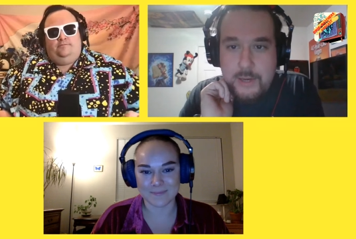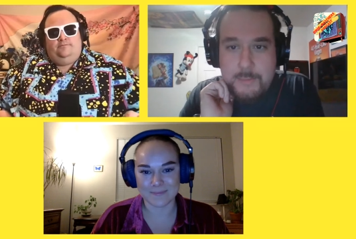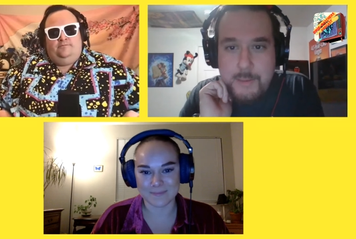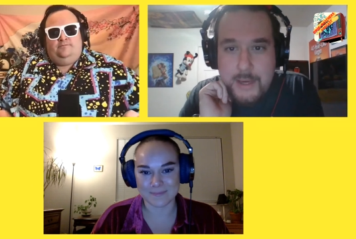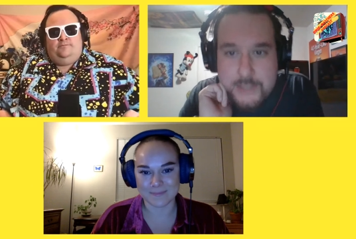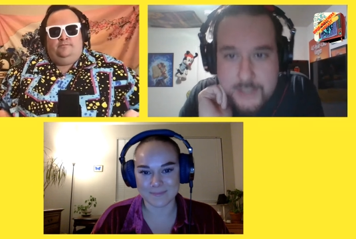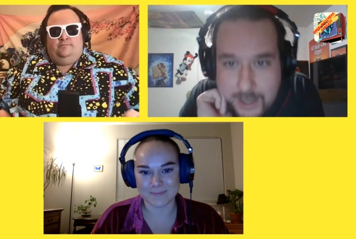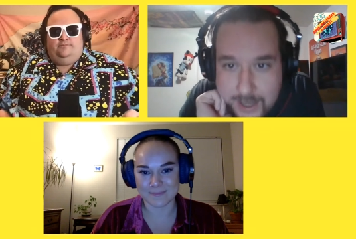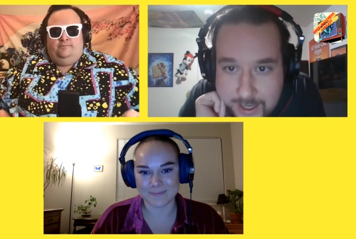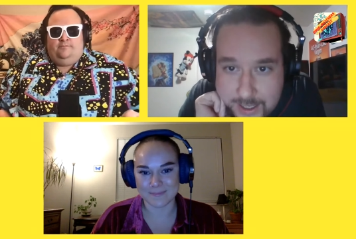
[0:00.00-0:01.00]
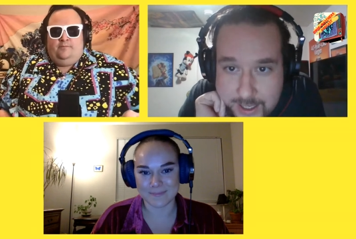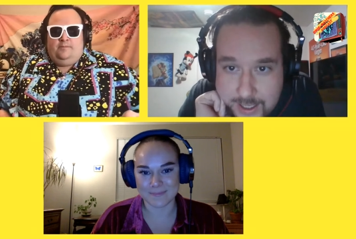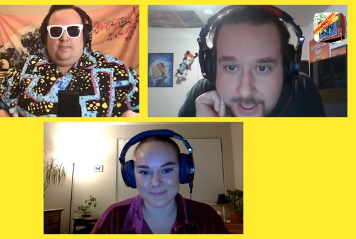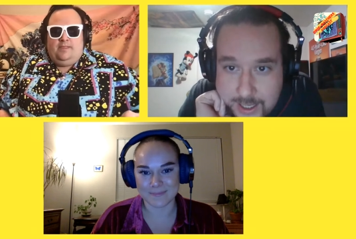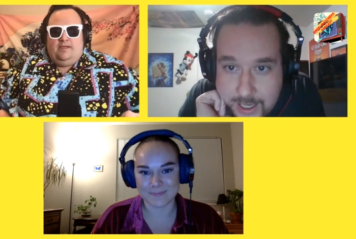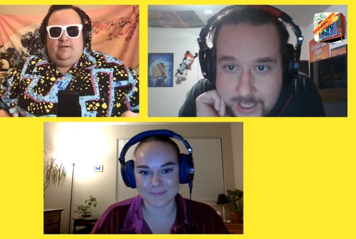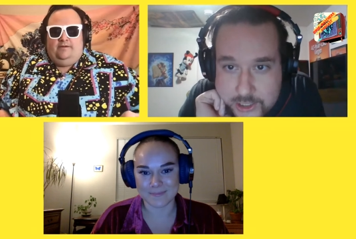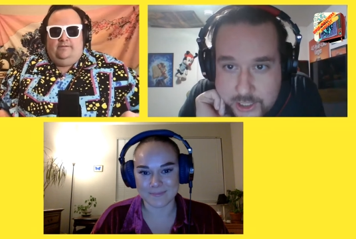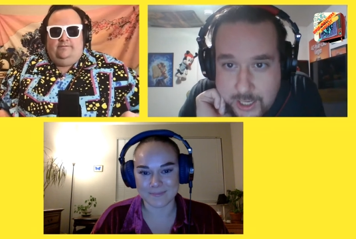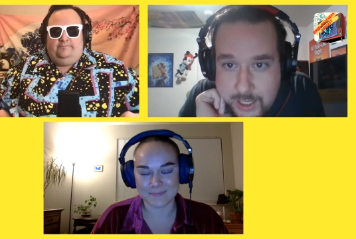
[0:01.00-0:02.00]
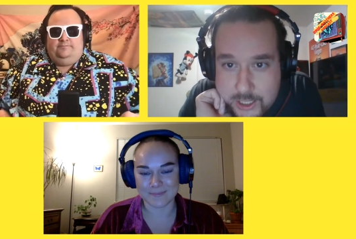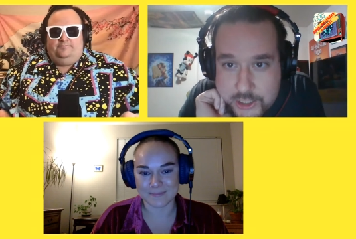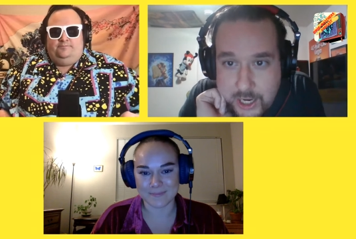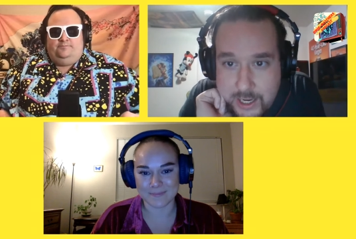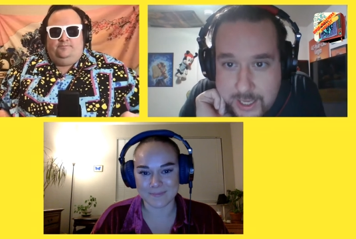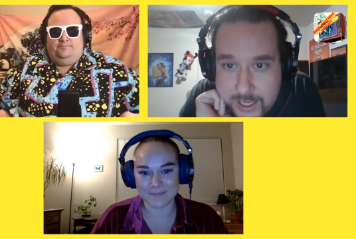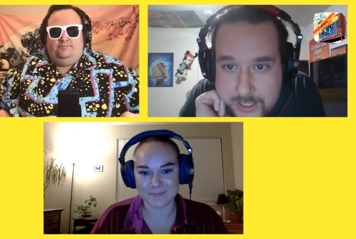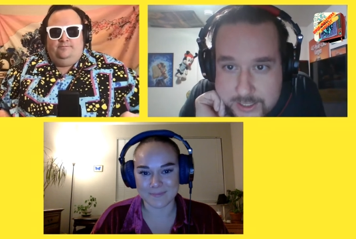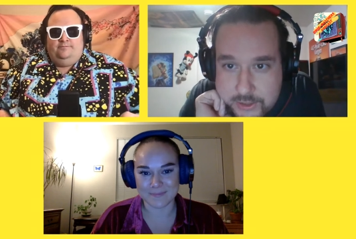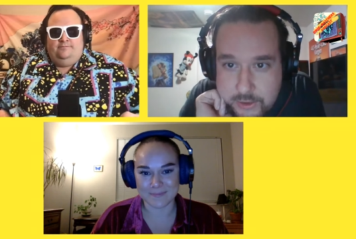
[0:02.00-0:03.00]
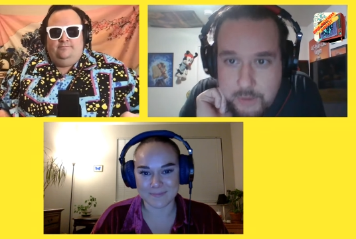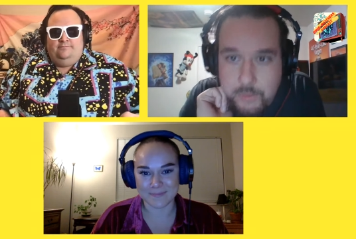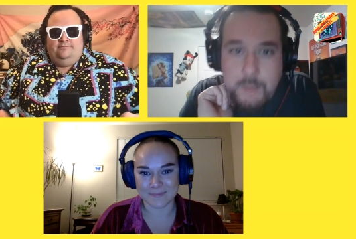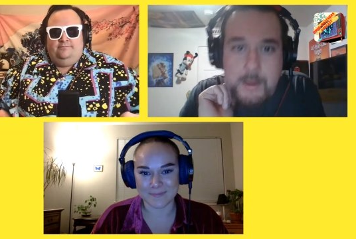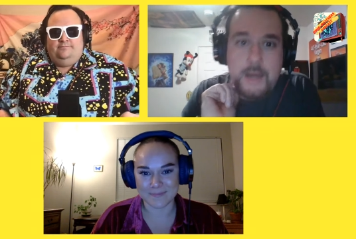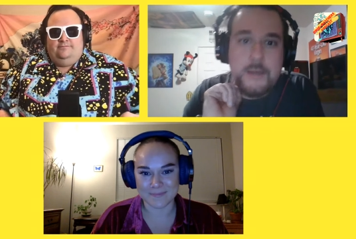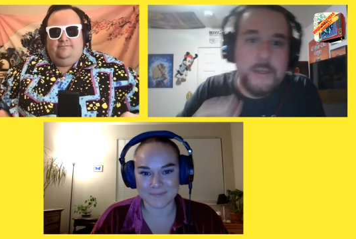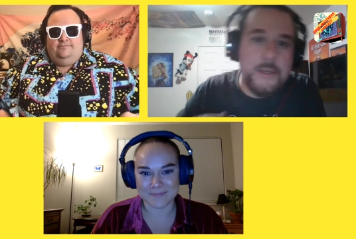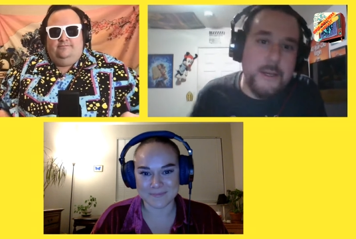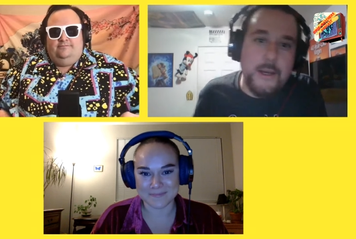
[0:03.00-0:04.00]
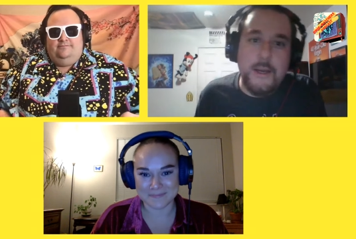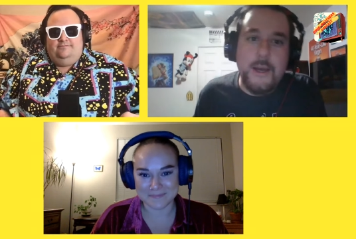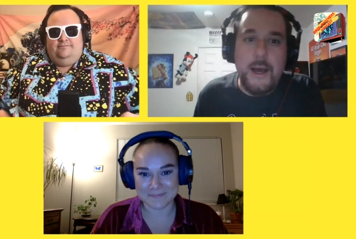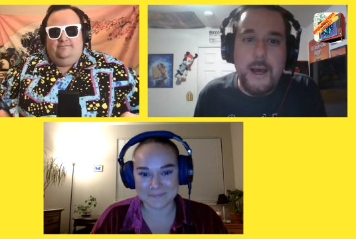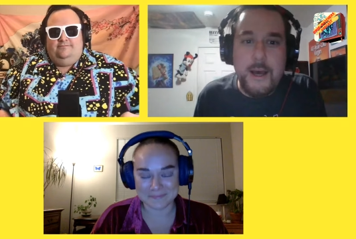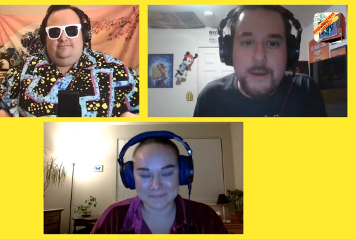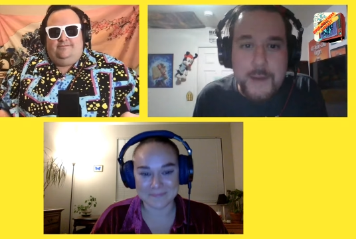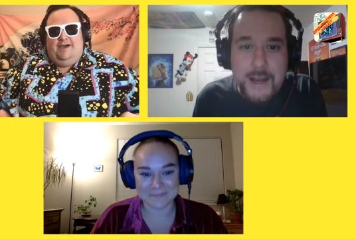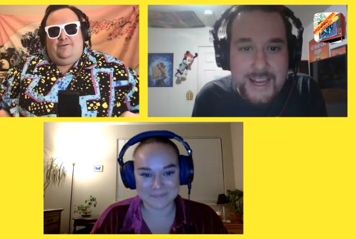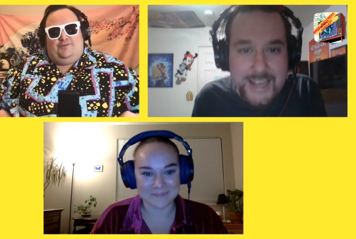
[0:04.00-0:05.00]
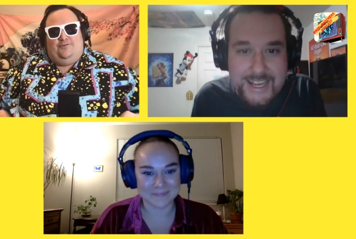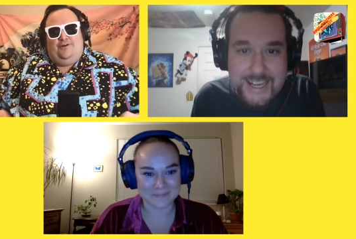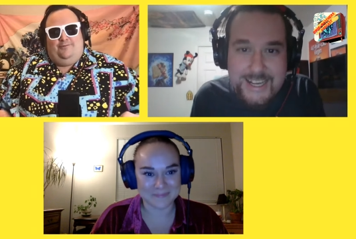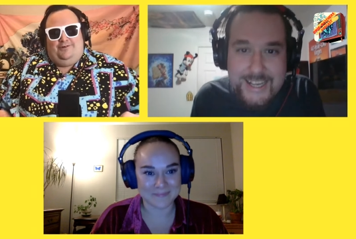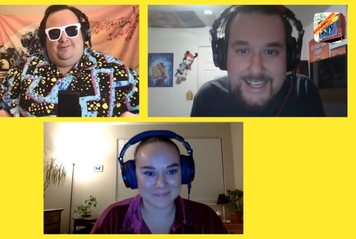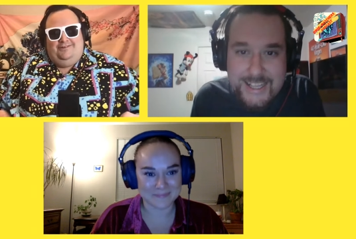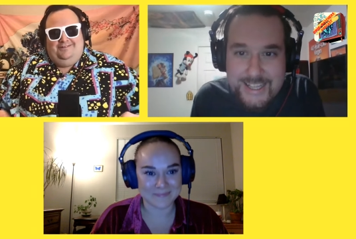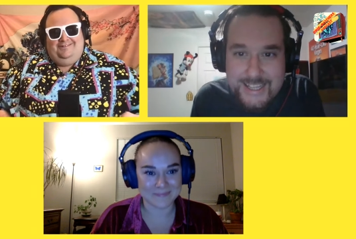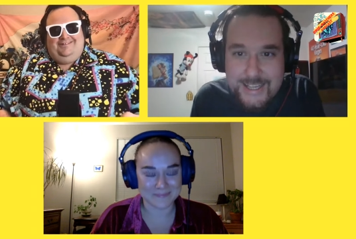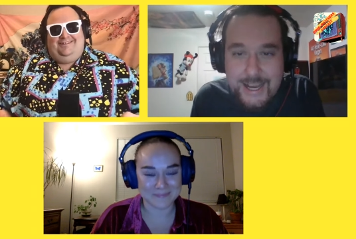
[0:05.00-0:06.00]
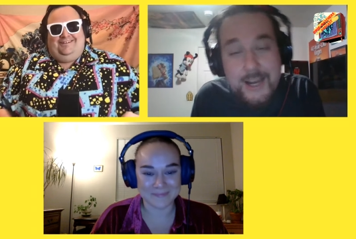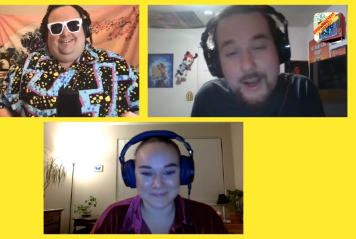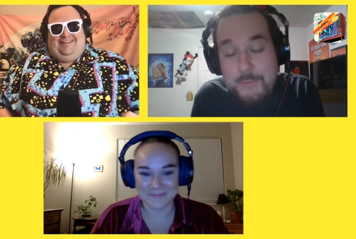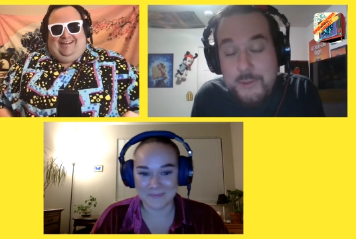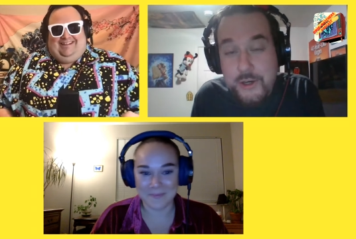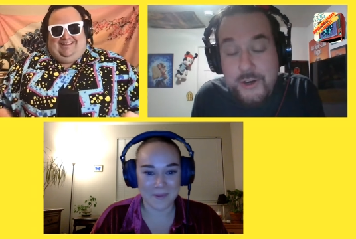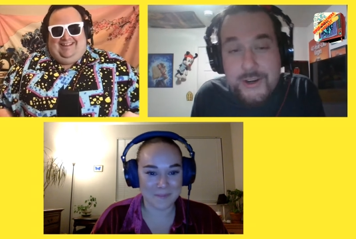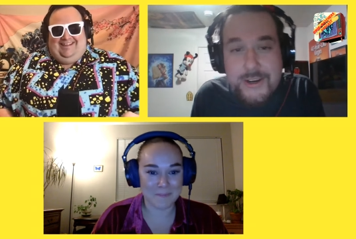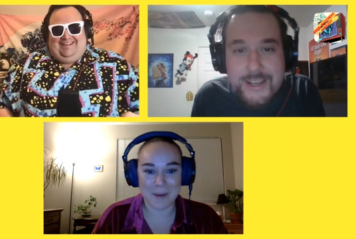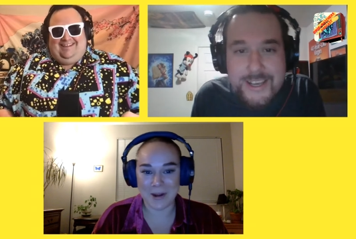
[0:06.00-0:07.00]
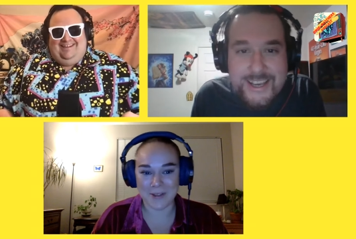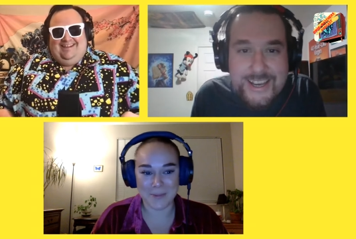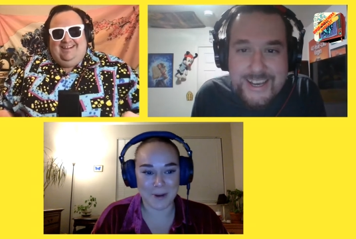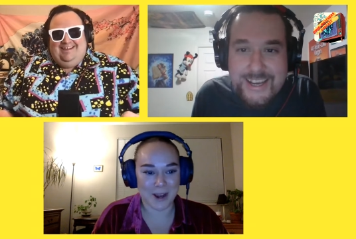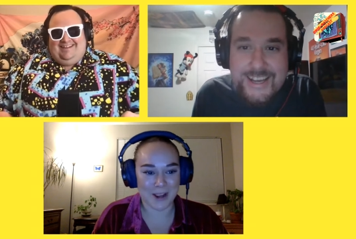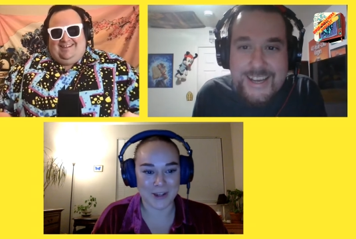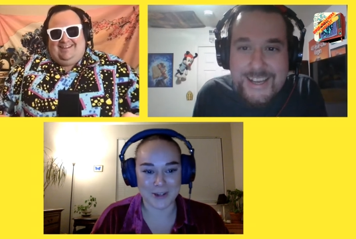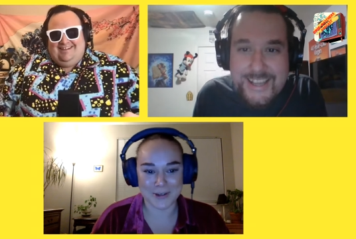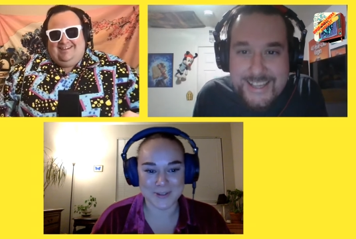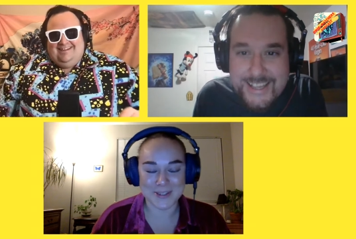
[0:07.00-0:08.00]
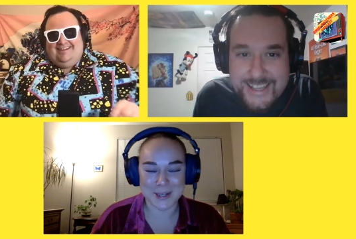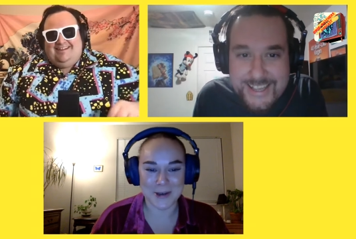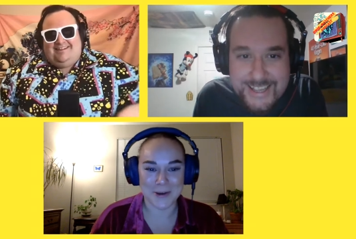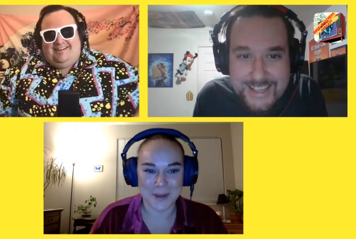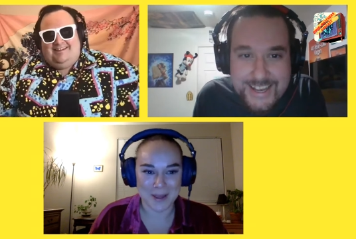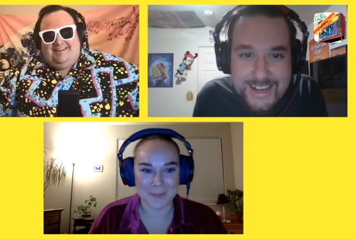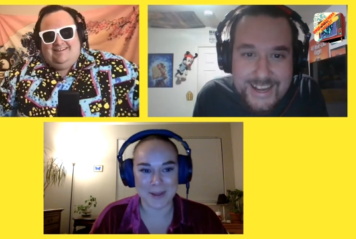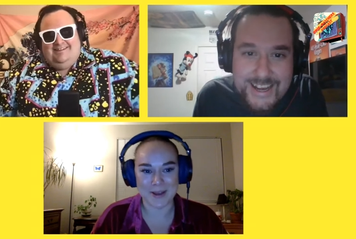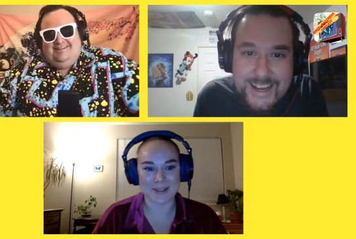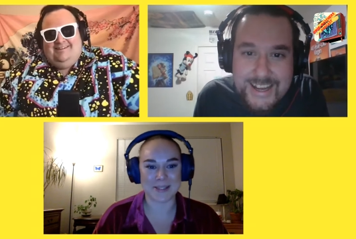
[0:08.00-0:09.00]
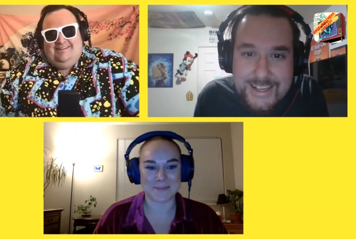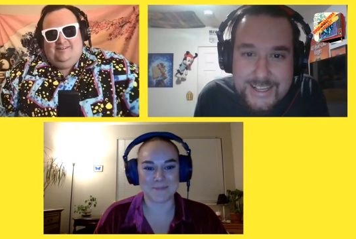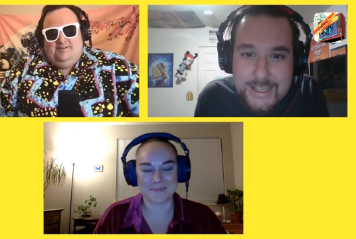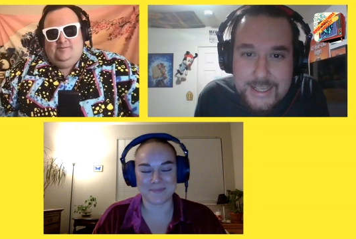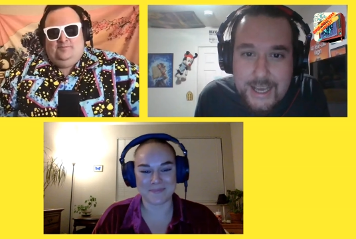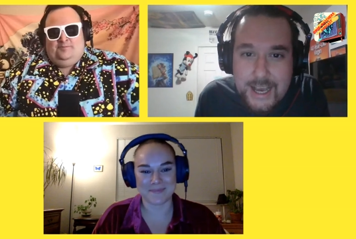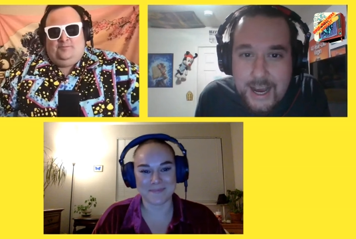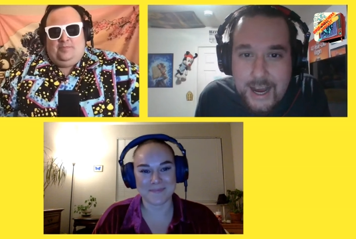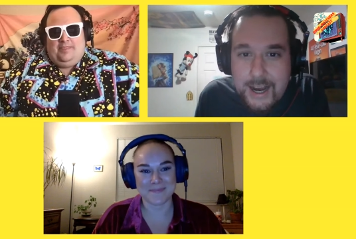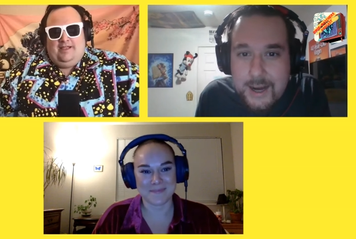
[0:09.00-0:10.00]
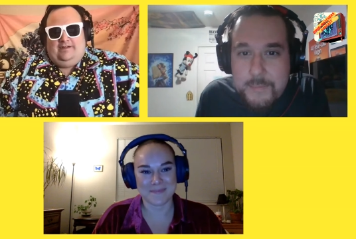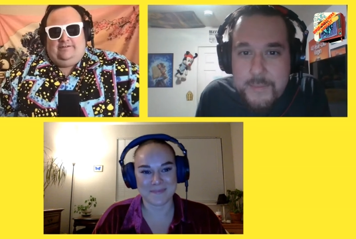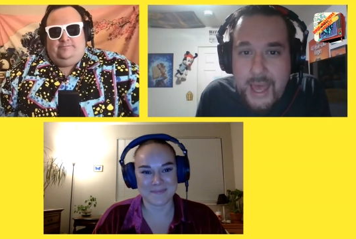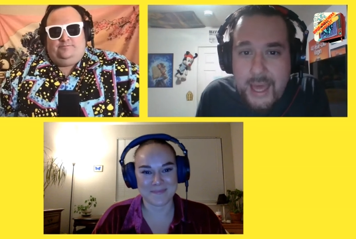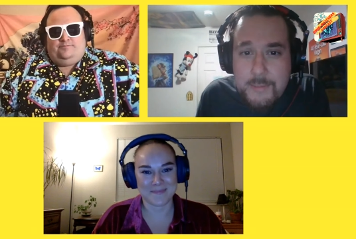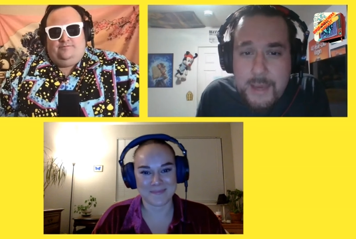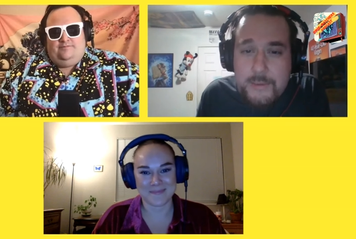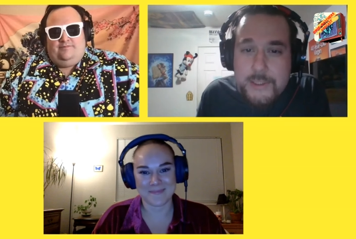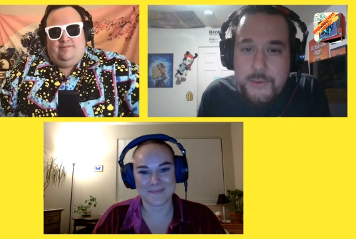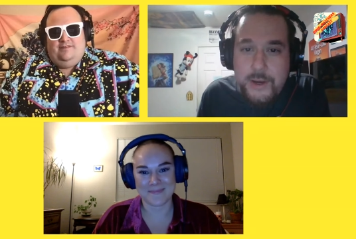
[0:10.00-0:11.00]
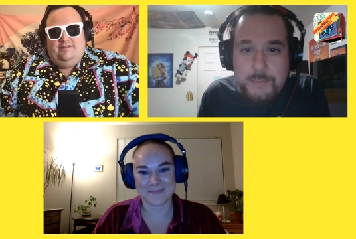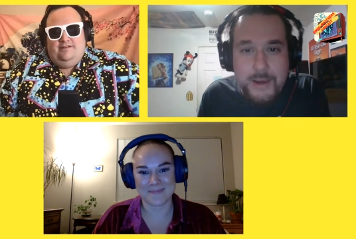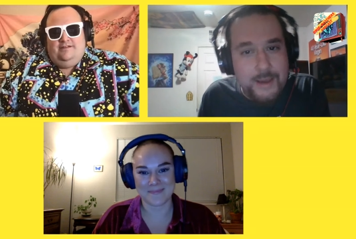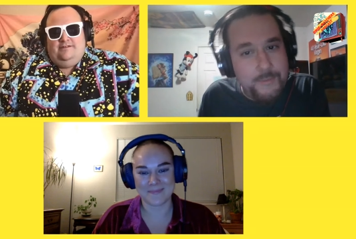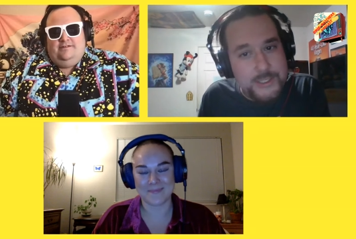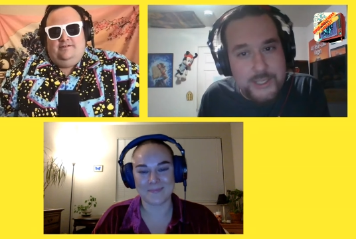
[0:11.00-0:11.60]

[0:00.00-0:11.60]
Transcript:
Speaker 1: my best. Uh, Asha Asahi Sonorama. Um, that was horrible.
Speaker 2: I know, sure. Better than what I could do, so A plus.
Speaker 1: Um, the anime was written by once